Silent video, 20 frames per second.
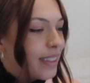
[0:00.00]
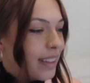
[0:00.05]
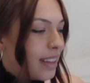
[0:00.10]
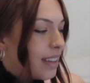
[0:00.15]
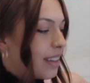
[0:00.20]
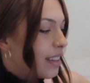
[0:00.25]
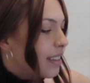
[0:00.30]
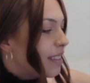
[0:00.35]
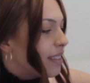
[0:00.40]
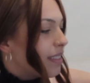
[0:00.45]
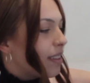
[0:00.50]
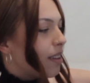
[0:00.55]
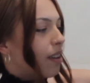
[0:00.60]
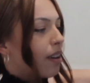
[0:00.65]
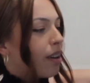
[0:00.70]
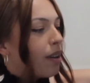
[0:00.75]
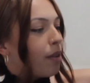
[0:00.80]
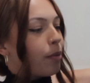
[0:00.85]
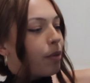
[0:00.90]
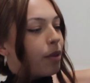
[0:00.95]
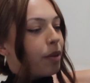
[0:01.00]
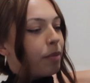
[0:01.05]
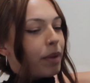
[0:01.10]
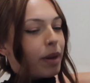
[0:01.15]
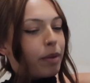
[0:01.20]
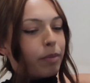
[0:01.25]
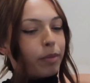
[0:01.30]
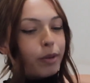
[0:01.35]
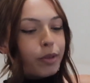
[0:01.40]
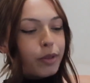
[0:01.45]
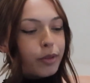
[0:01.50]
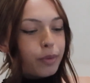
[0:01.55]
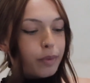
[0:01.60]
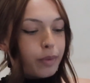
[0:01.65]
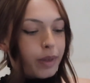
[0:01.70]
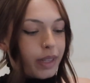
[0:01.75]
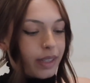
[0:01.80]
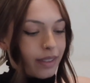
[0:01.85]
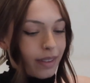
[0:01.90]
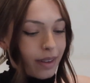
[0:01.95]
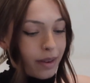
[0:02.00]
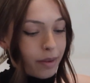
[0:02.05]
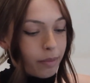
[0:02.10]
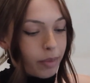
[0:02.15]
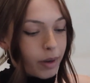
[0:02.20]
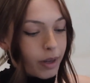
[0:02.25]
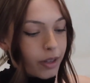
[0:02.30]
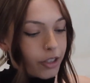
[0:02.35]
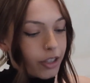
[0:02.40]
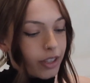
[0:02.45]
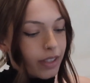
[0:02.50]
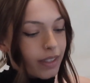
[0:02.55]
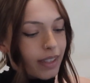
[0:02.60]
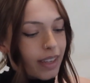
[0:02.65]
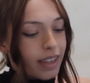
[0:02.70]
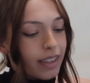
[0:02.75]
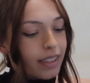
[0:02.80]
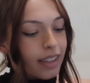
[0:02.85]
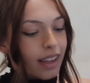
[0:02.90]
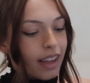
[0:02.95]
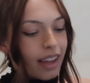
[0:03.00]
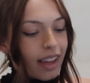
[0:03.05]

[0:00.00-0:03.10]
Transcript: These are one of my most recent purchases.